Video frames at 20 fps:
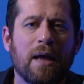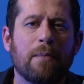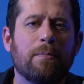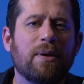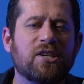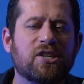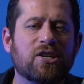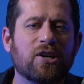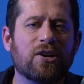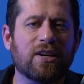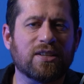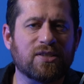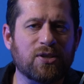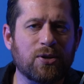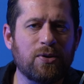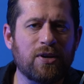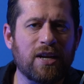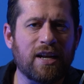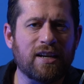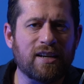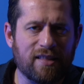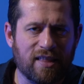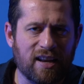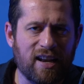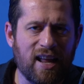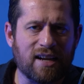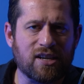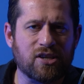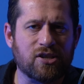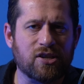Be sure to tune into the
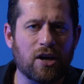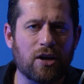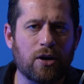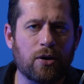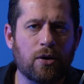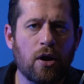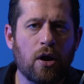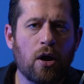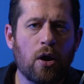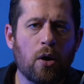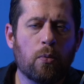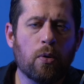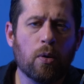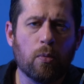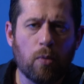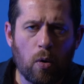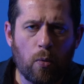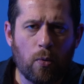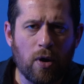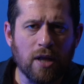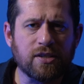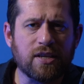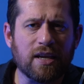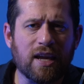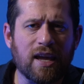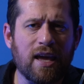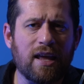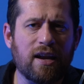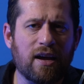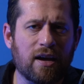next show, where we'll once
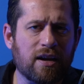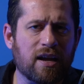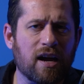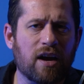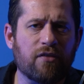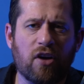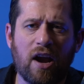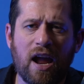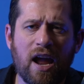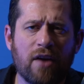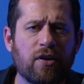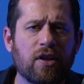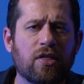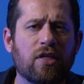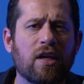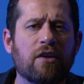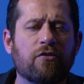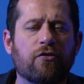again uncover everything